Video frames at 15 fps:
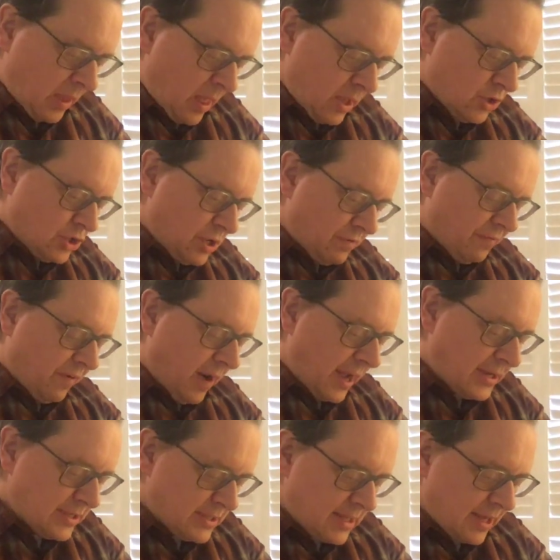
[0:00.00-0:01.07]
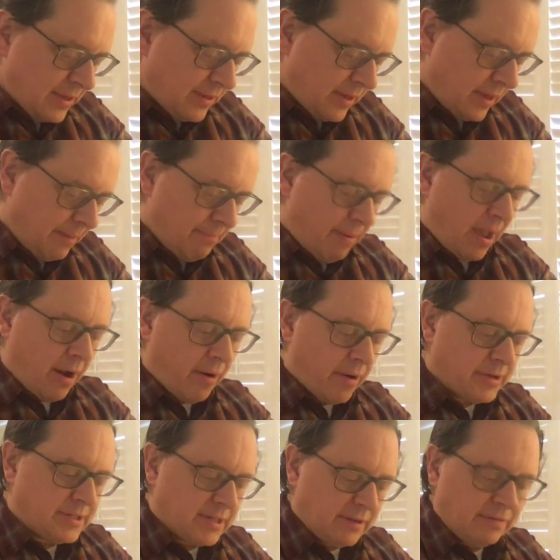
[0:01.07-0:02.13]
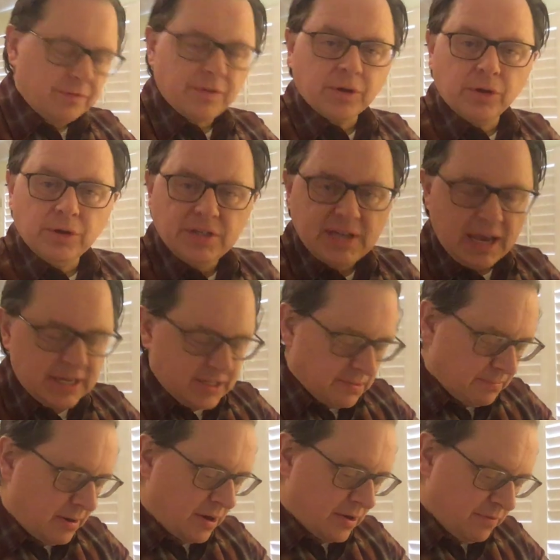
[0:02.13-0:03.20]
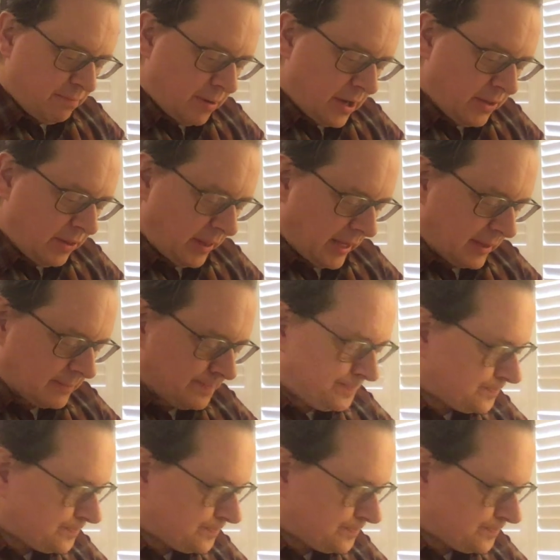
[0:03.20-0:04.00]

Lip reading: She finds this imperative, the good taste imperative, puzzling.